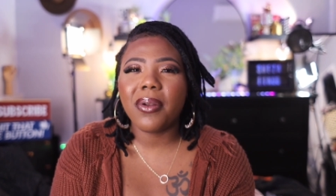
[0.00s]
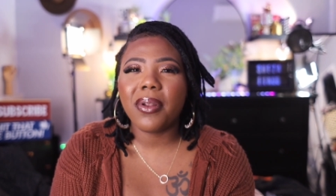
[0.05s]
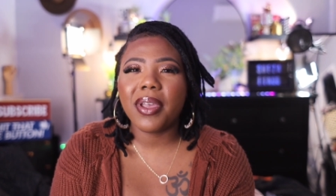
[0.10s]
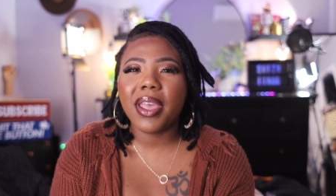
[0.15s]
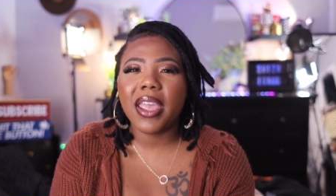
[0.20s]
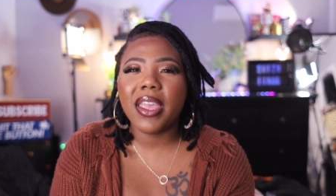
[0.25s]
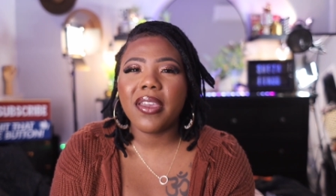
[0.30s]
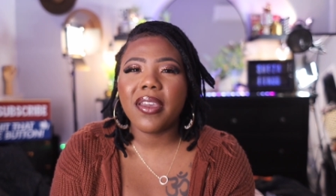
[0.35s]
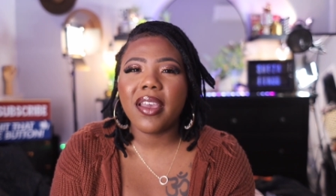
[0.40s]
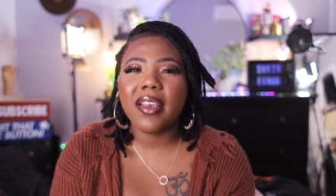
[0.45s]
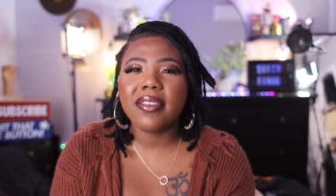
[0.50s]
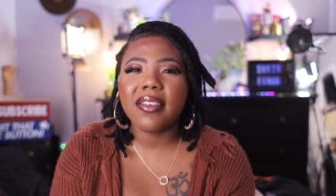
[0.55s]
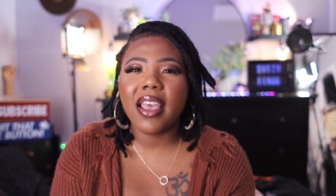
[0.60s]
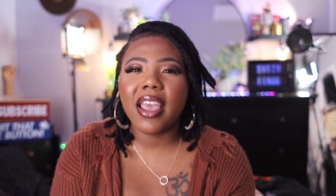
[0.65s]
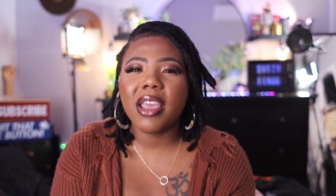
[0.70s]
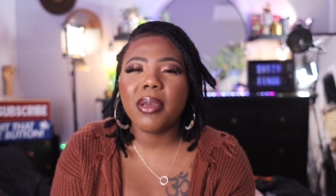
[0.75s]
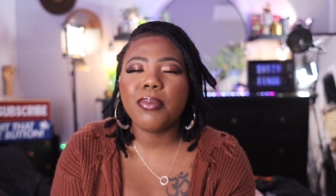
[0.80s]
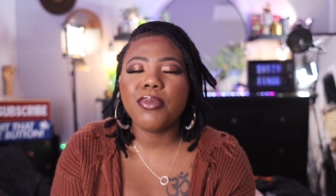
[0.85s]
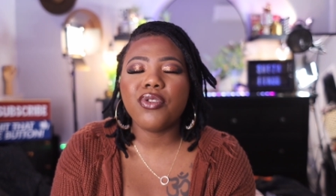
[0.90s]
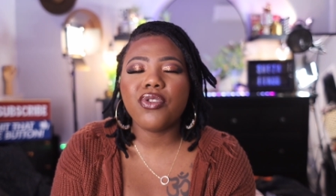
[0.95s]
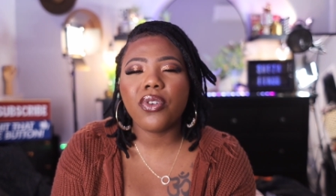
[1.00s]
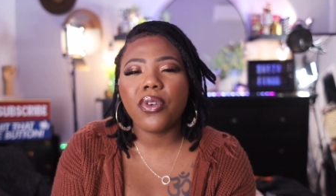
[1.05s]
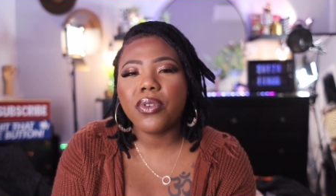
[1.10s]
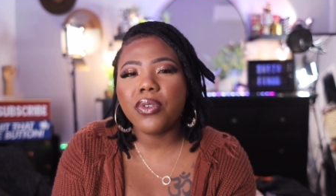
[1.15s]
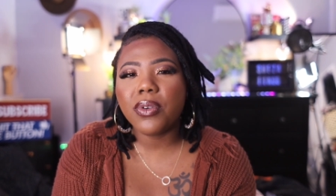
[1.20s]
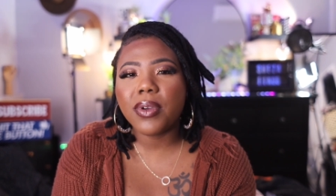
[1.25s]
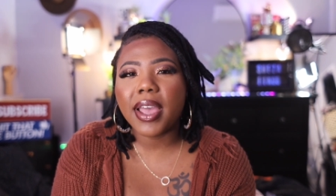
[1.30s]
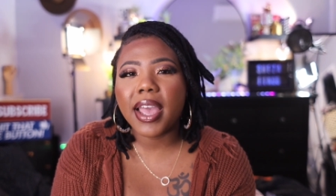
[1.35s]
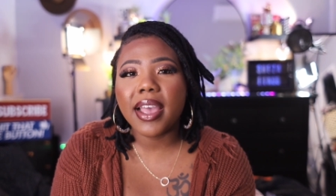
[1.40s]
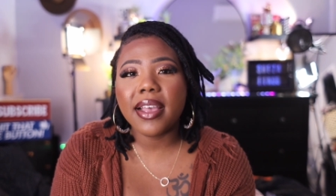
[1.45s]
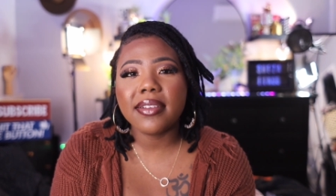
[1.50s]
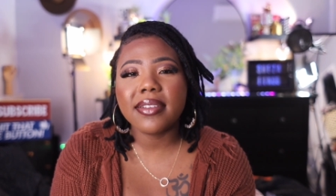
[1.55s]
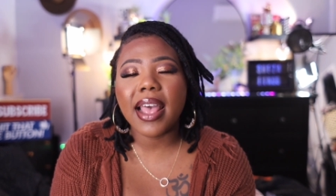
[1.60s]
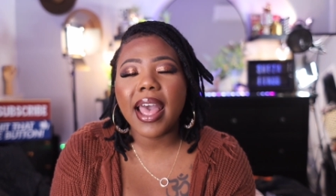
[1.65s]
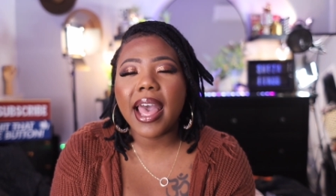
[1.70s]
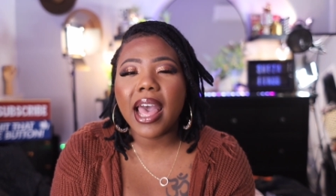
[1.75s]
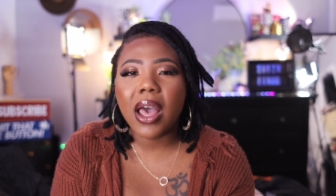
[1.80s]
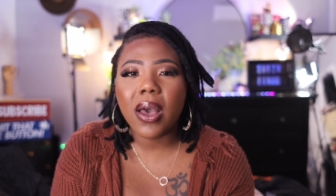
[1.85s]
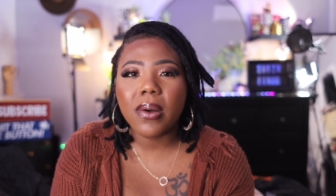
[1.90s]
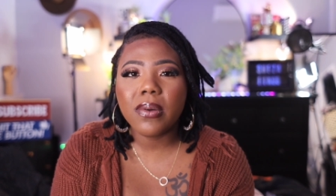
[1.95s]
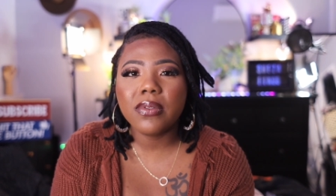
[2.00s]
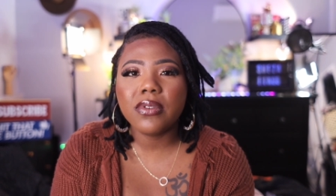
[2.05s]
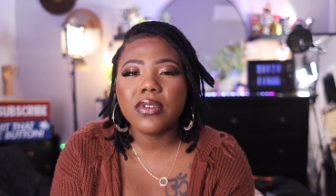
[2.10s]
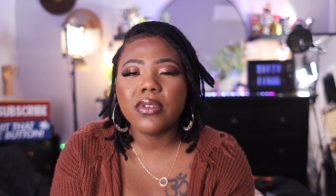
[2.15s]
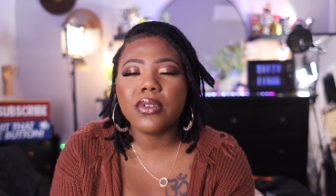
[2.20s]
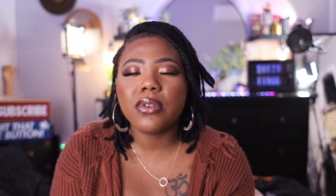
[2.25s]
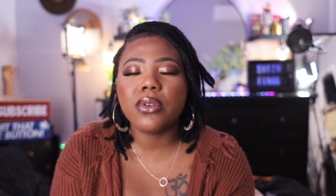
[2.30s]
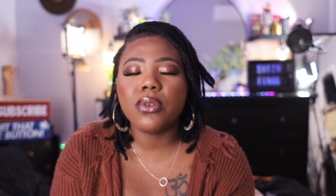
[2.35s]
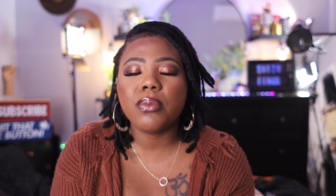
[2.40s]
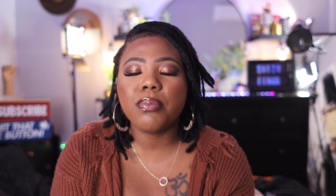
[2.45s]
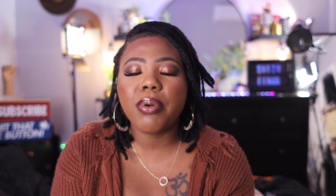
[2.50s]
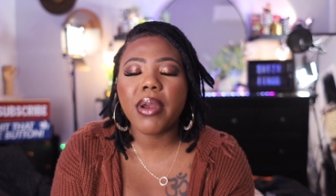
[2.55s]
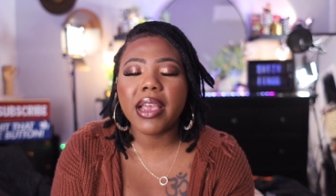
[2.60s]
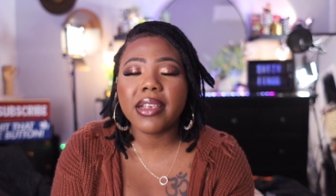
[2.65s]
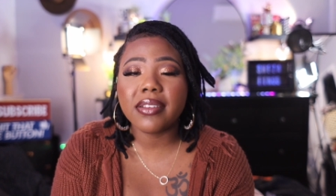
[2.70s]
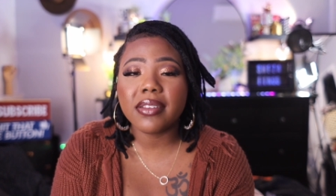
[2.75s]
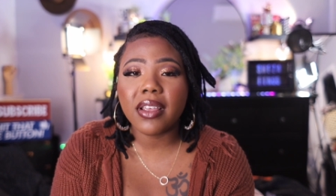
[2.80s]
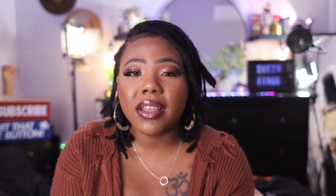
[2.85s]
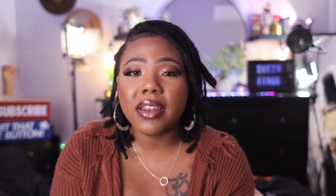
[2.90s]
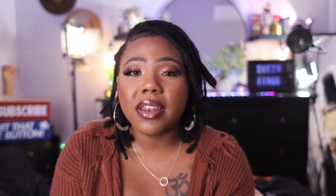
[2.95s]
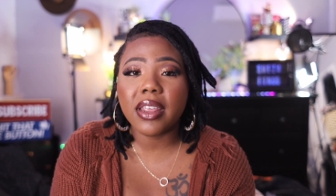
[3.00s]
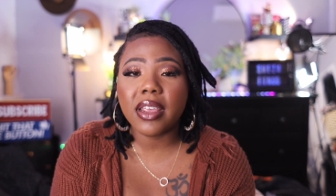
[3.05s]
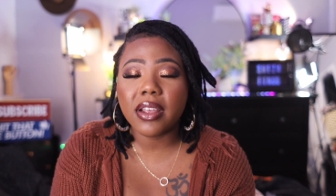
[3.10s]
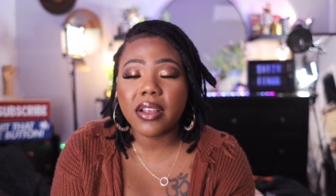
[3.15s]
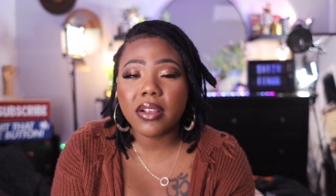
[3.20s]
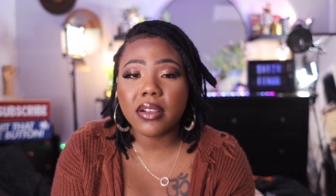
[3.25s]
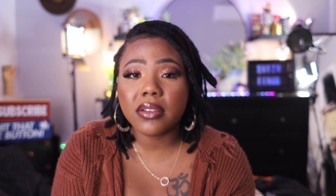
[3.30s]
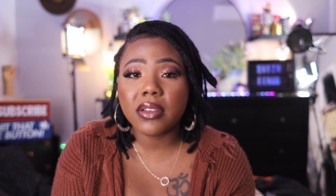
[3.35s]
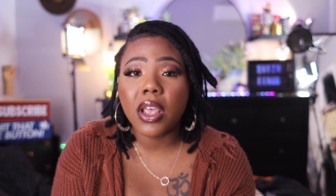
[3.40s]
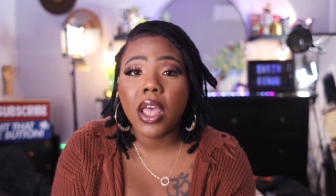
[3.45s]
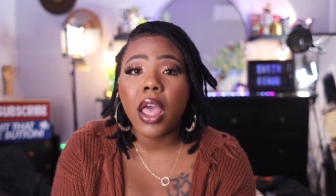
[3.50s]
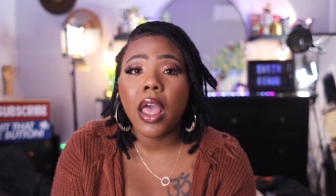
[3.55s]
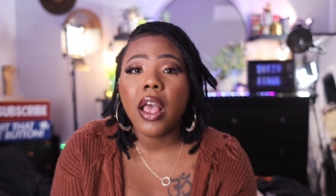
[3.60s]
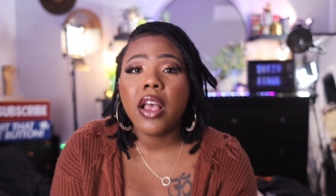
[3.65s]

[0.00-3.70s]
Okay, guys, I am showing you guys how to do press-on nails